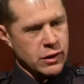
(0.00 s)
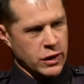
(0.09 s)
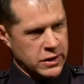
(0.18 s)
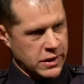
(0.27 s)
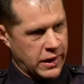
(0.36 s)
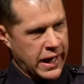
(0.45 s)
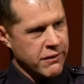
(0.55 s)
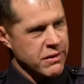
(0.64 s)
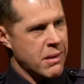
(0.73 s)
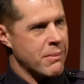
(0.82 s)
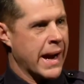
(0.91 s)
to have
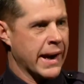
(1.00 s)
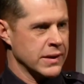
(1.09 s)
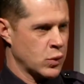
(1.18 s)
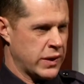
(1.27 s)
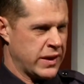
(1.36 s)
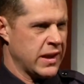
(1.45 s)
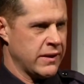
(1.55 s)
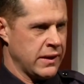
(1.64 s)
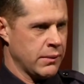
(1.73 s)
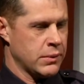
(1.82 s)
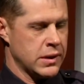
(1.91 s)
that balance within
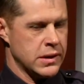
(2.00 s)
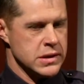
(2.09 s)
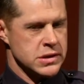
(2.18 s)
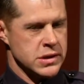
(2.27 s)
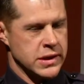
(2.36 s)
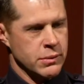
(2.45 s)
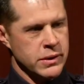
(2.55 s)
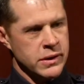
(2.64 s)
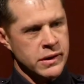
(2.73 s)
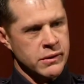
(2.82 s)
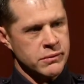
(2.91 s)
them, so
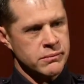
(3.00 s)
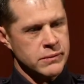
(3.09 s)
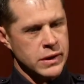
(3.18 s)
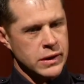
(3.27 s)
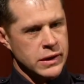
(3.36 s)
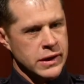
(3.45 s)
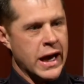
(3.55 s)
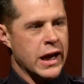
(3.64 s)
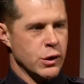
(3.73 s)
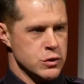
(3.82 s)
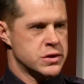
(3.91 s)
they'll
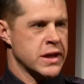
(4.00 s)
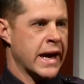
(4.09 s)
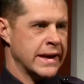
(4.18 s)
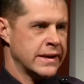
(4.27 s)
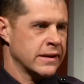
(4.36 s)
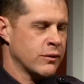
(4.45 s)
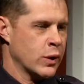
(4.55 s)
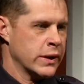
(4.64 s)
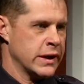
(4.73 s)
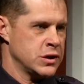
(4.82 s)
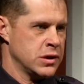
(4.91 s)
not lose sight of
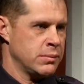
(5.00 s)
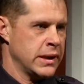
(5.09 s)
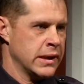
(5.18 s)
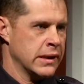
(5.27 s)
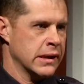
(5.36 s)
what they should be, and